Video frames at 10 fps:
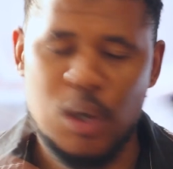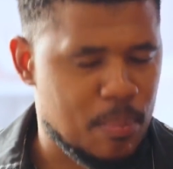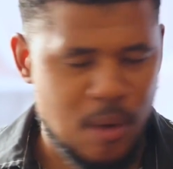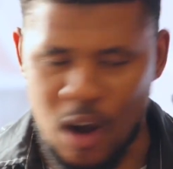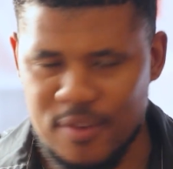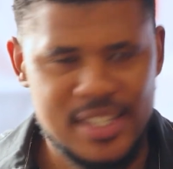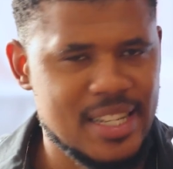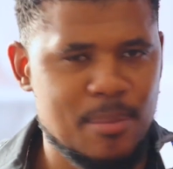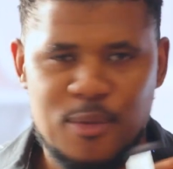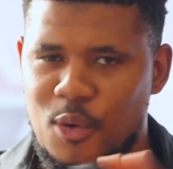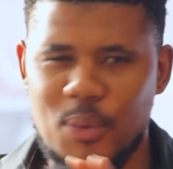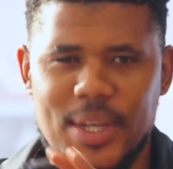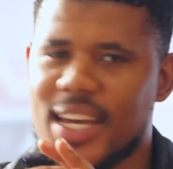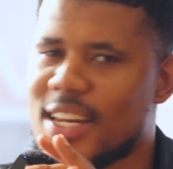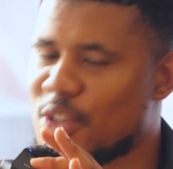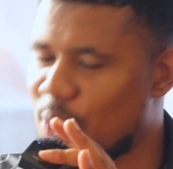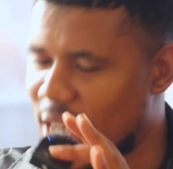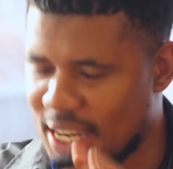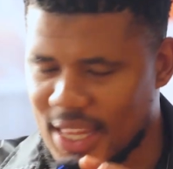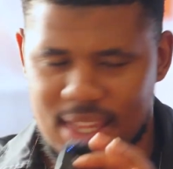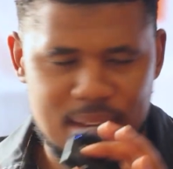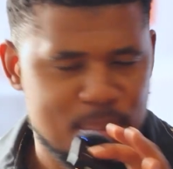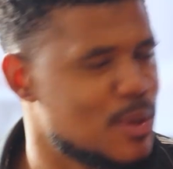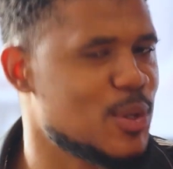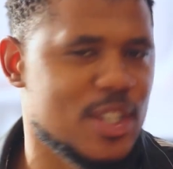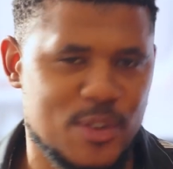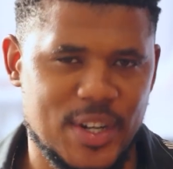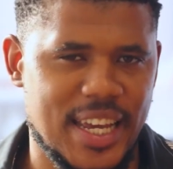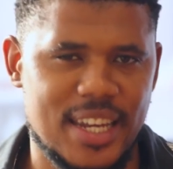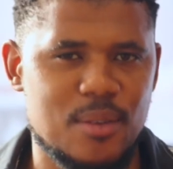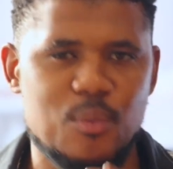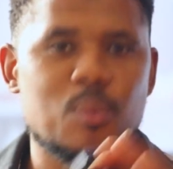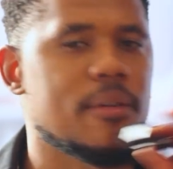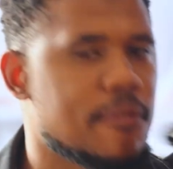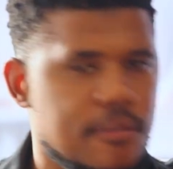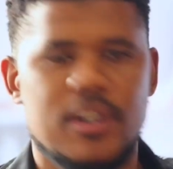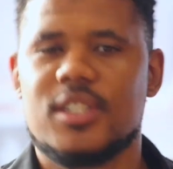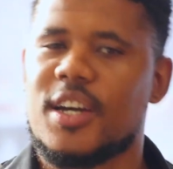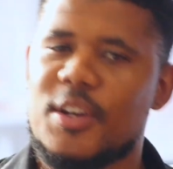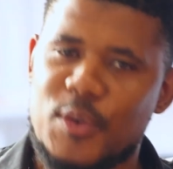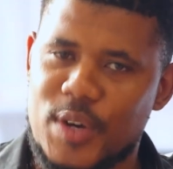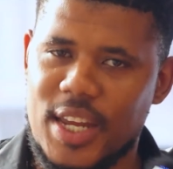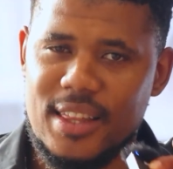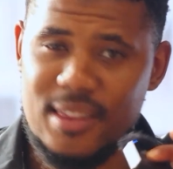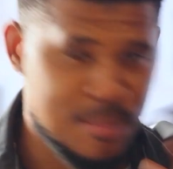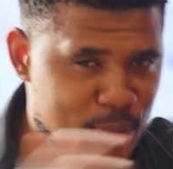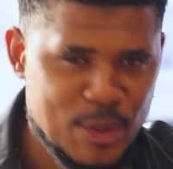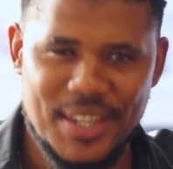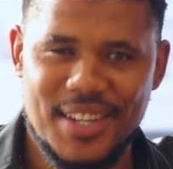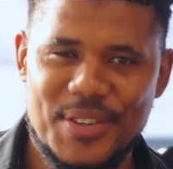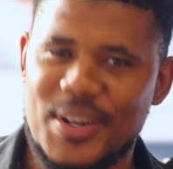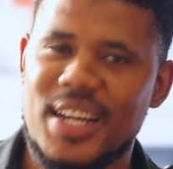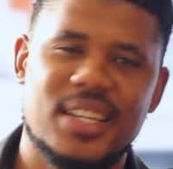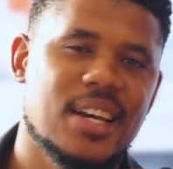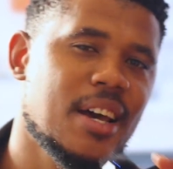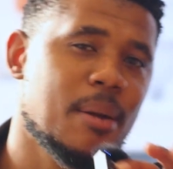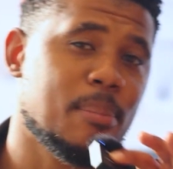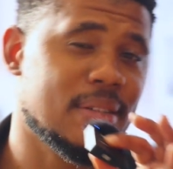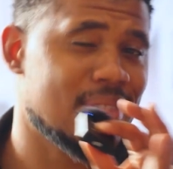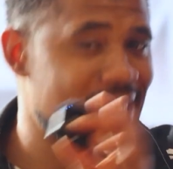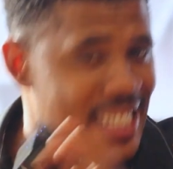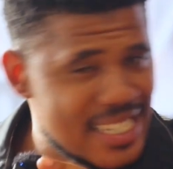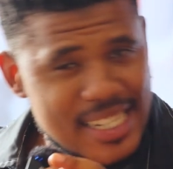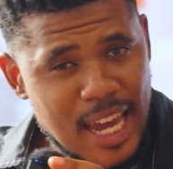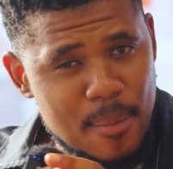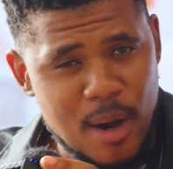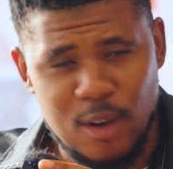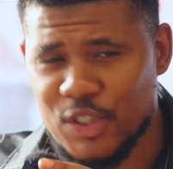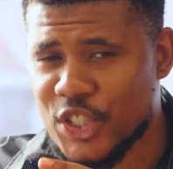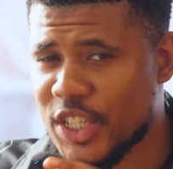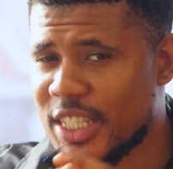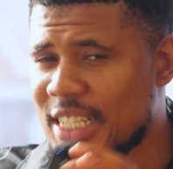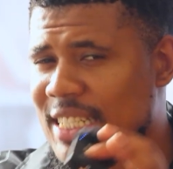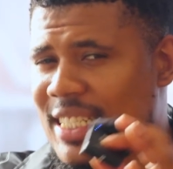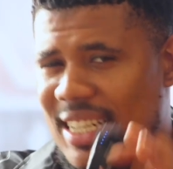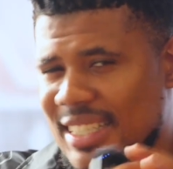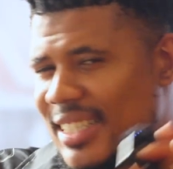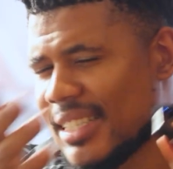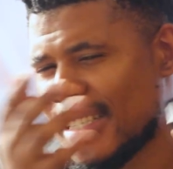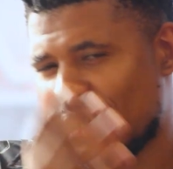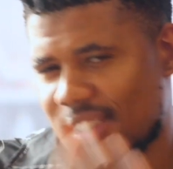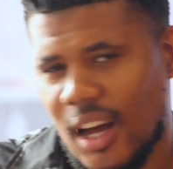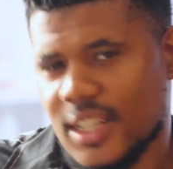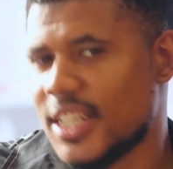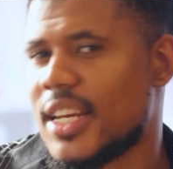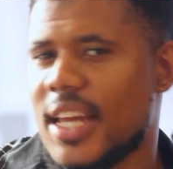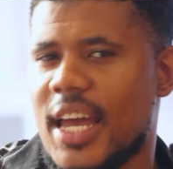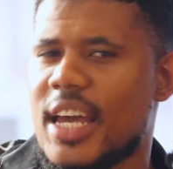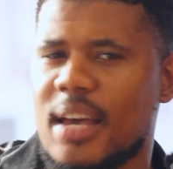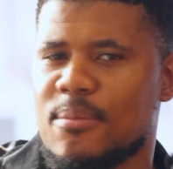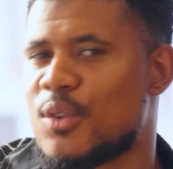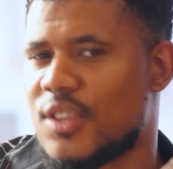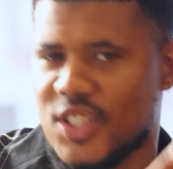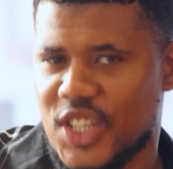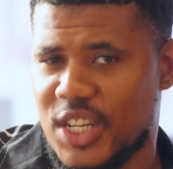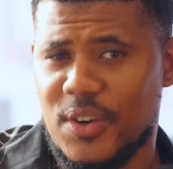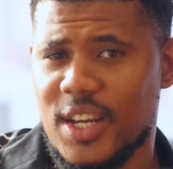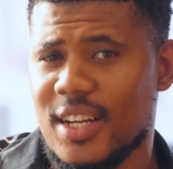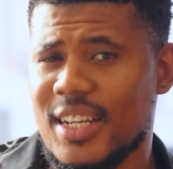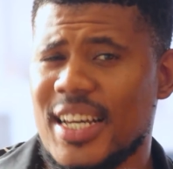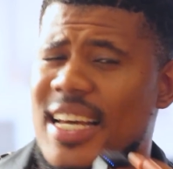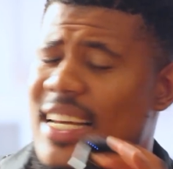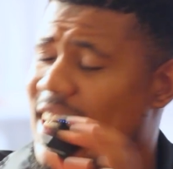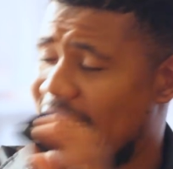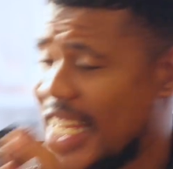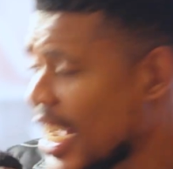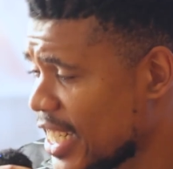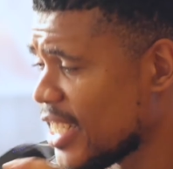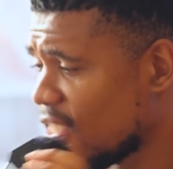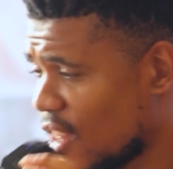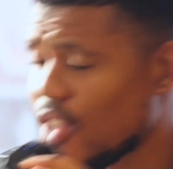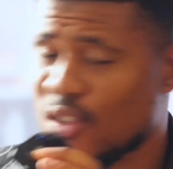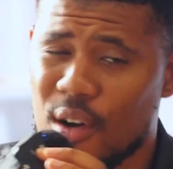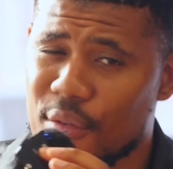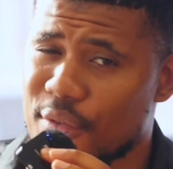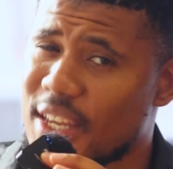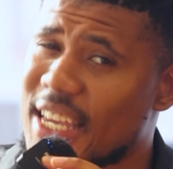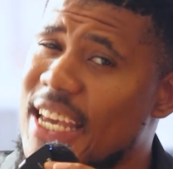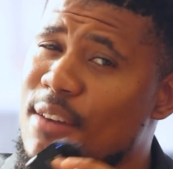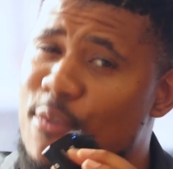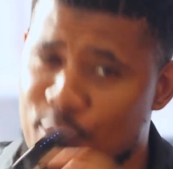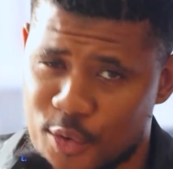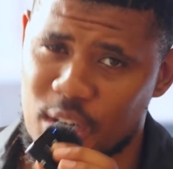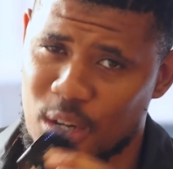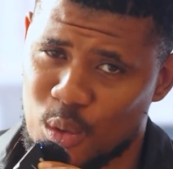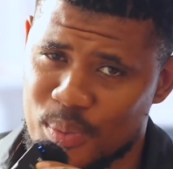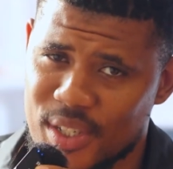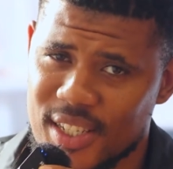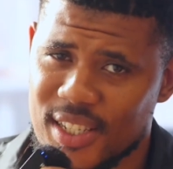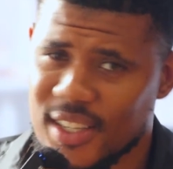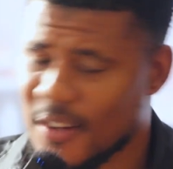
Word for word: So, obviously, before we get into anything music related, we first got to create the music, right? But this time, our journey doesn't start in an AI music generator. It actually starts off in Fruity Loops.